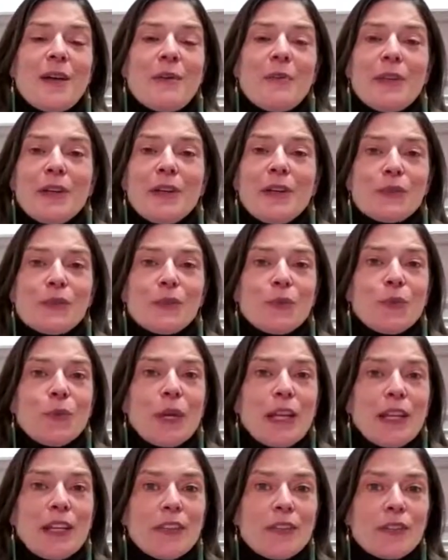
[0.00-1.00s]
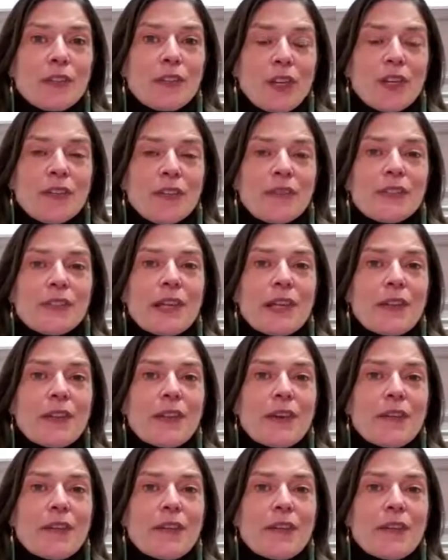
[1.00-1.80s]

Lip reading: There's a range of South